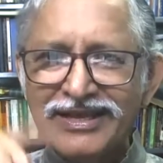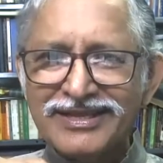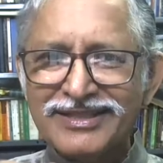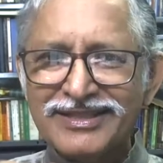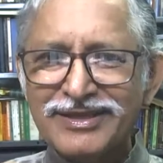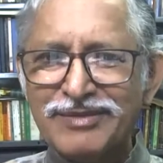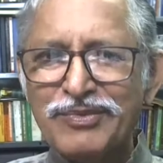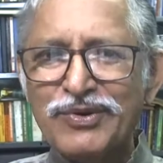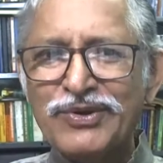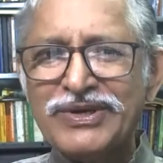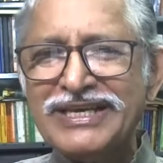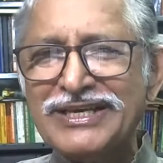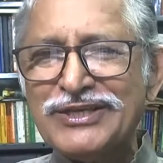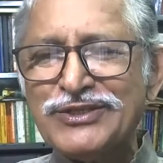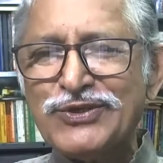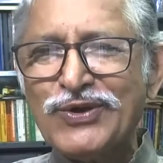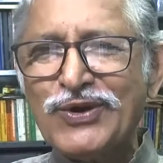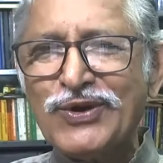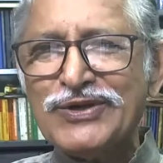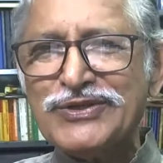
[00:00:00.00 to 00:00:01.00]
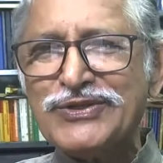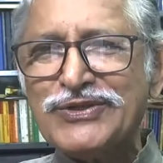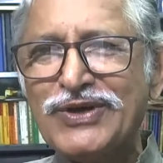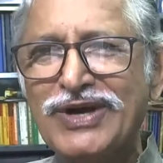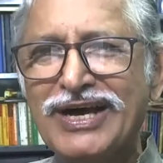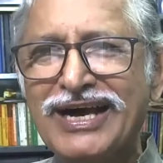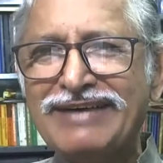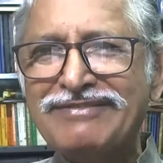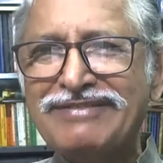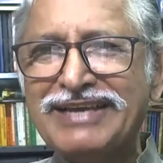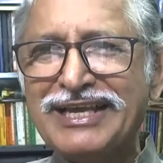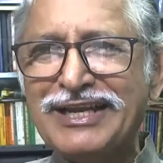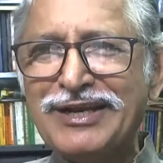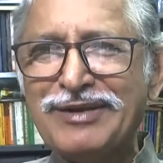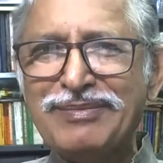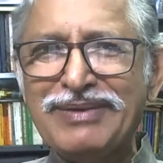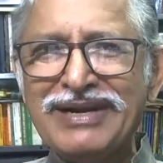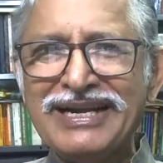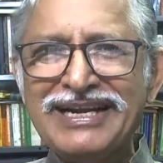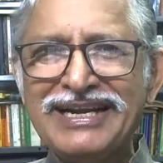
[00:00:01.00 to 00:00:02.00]
The book is also
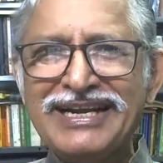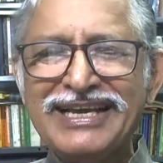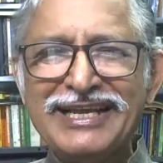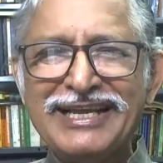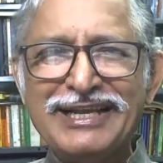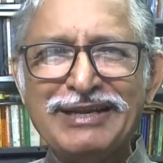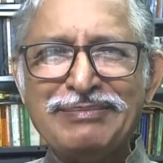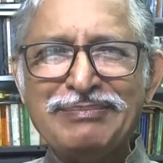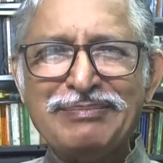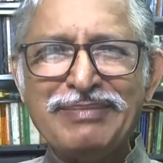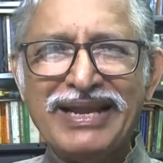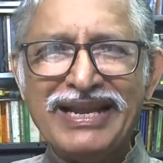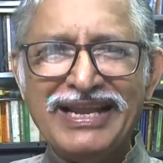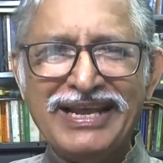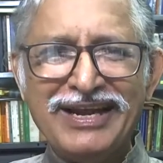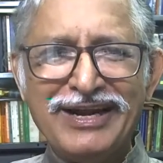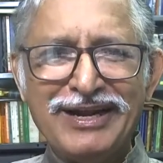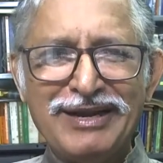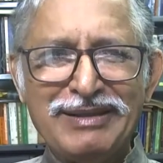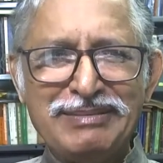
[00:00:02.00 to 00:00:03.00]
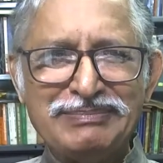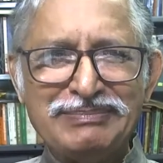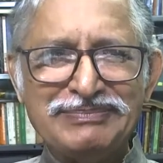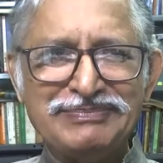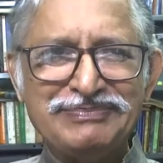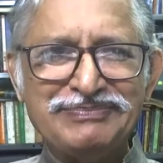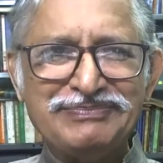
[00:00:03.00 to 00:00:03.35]
available in Malayalam.